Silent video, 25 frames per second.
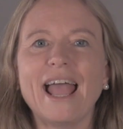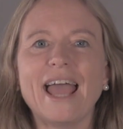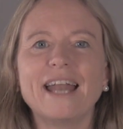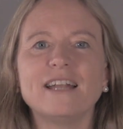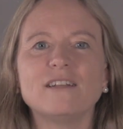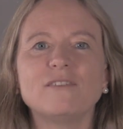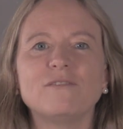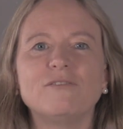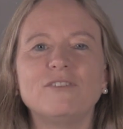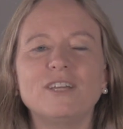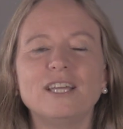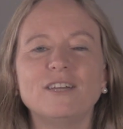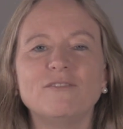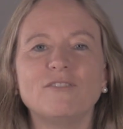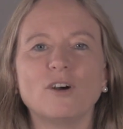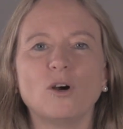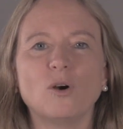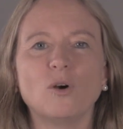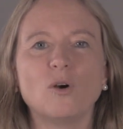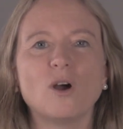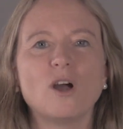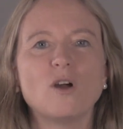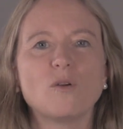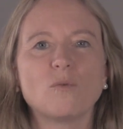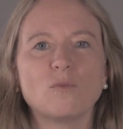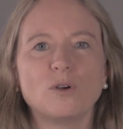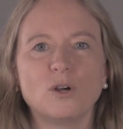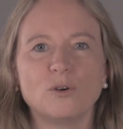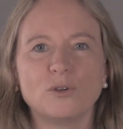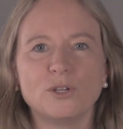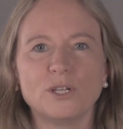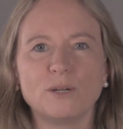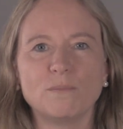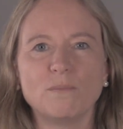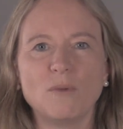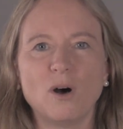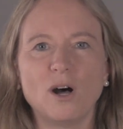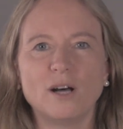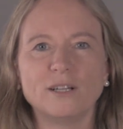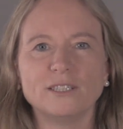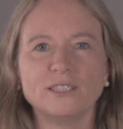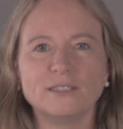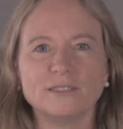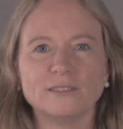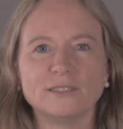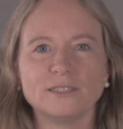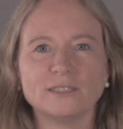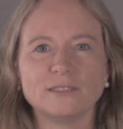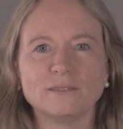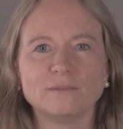and in vivo rodent
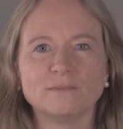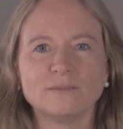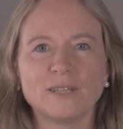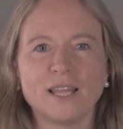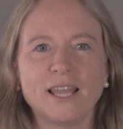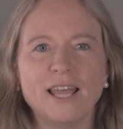models